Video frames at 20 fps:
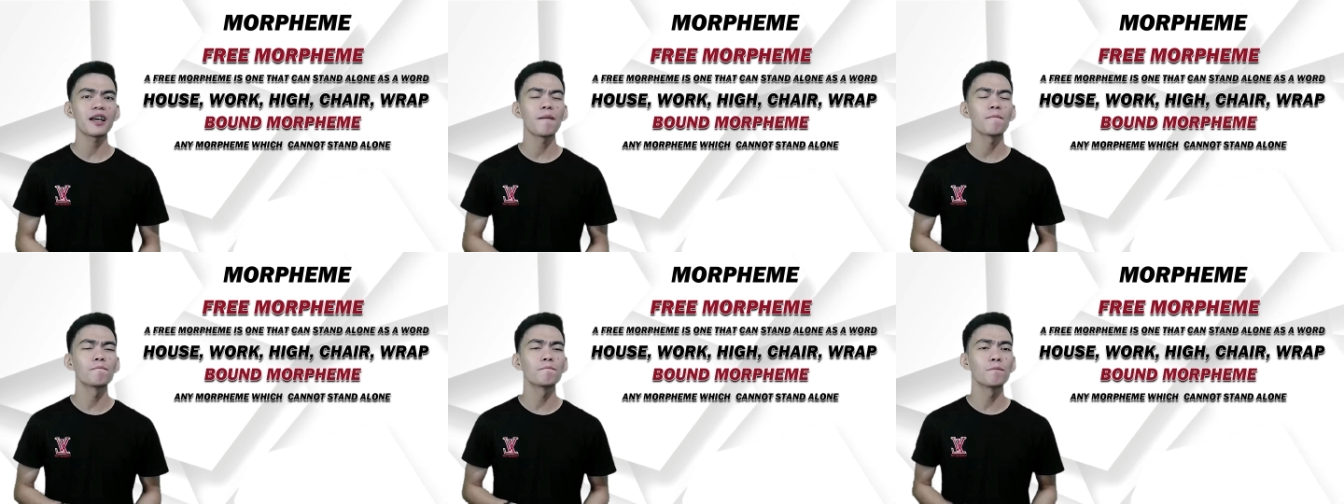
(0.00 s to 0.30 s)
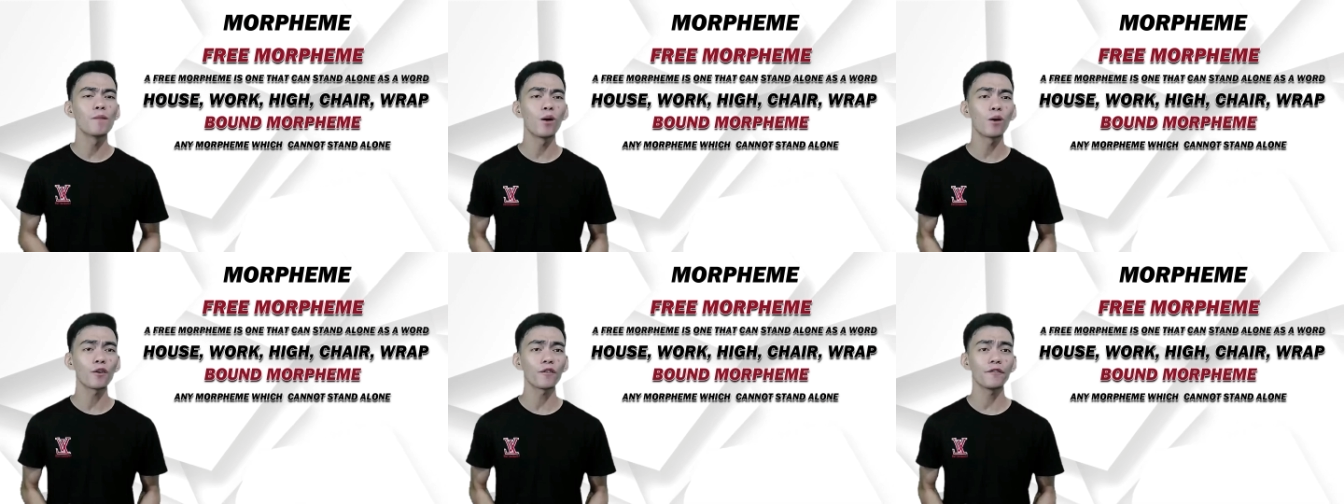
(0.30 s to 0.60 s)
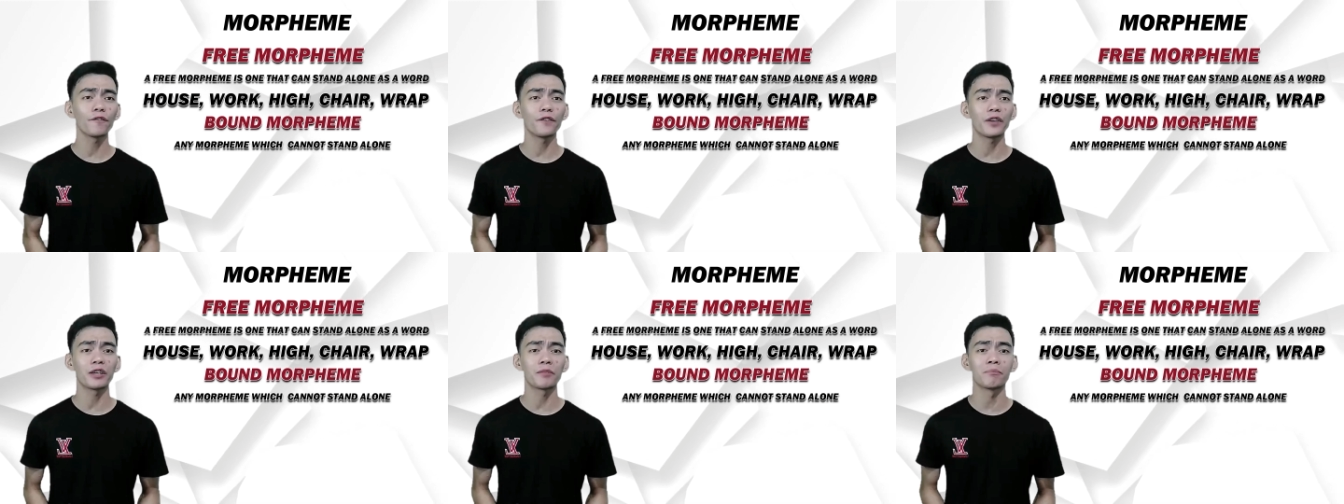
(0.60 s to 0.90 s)

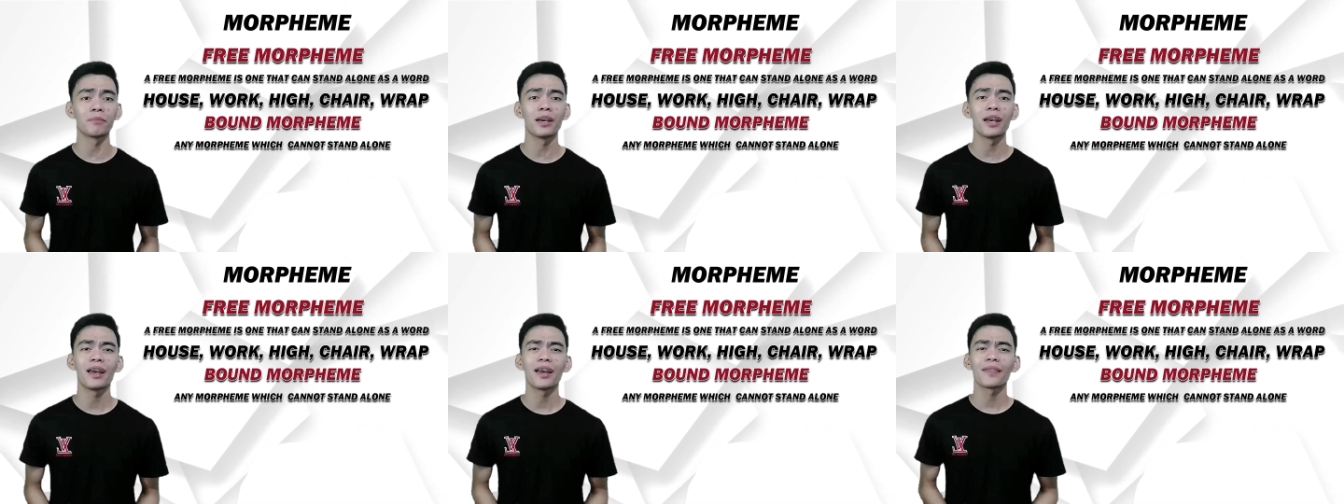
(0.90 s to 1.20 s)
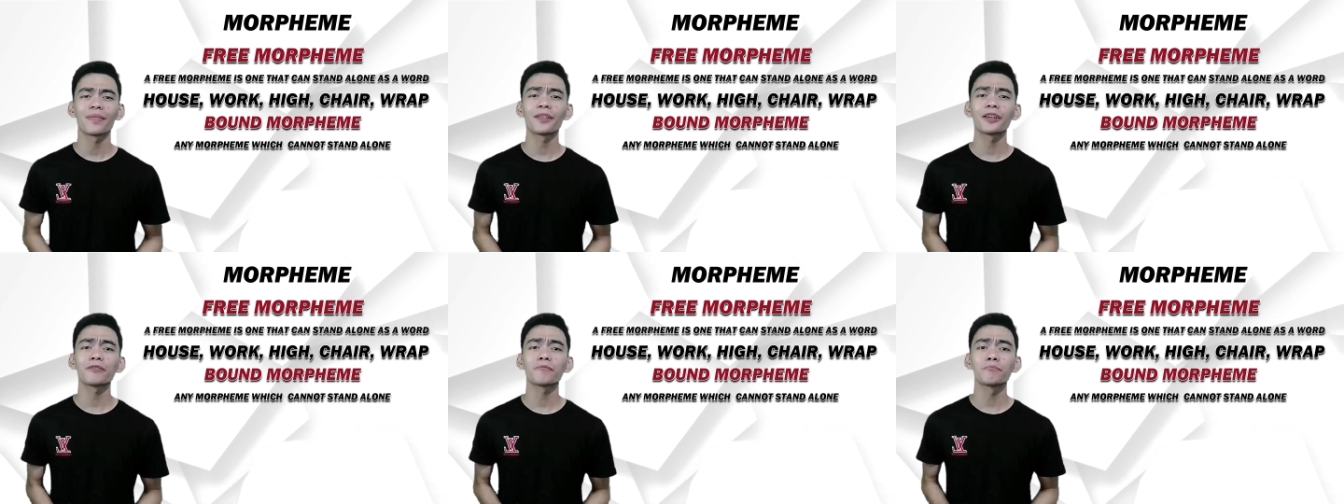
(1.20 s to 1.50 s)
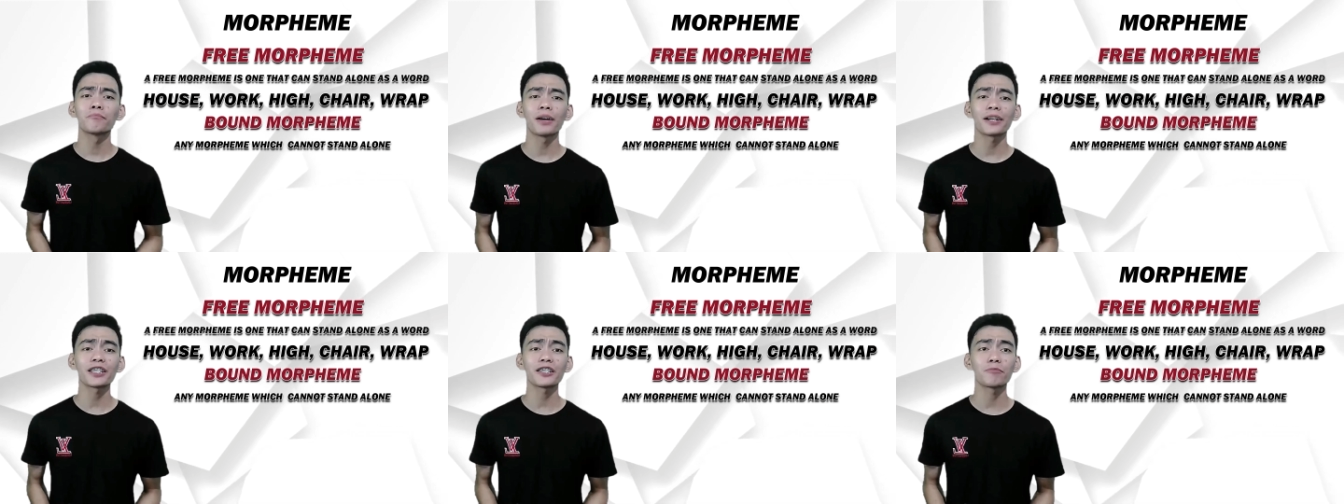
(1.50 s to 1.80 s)
morpheme that
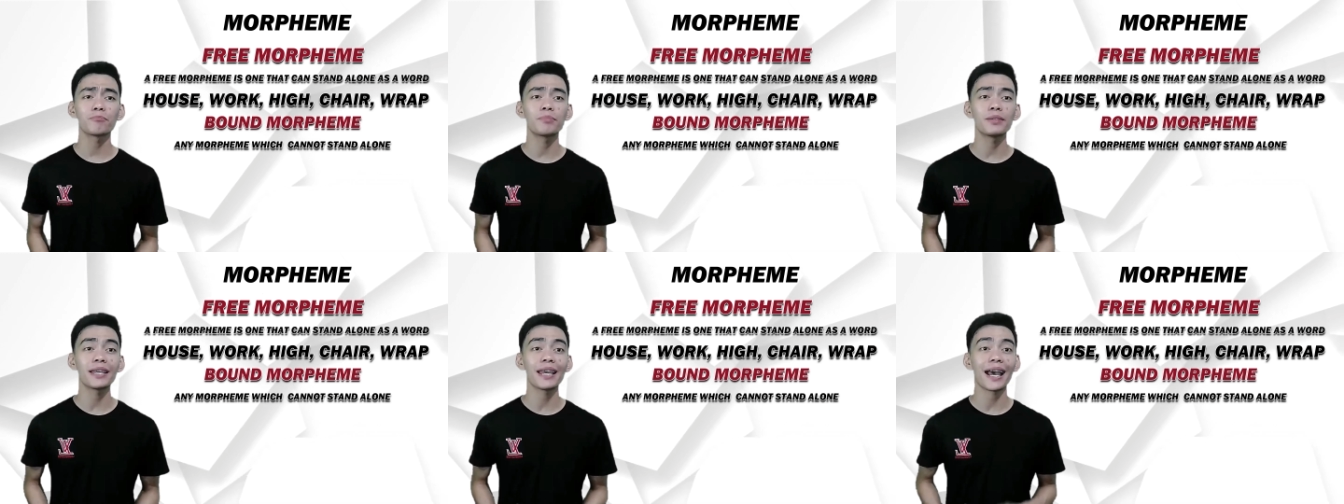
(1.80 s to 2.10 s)
must be